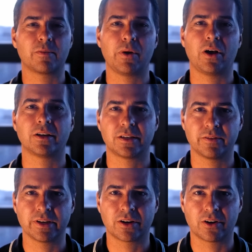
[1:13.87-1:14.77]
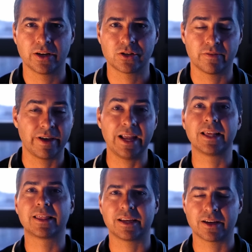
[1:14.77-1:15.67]
of positive incarnation of
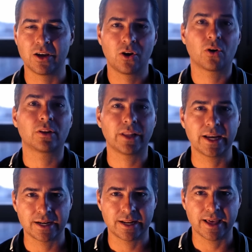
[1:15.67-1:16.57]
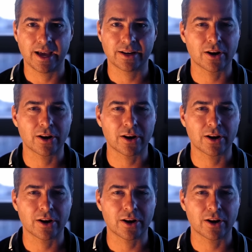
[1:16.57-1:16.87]
anything related to that.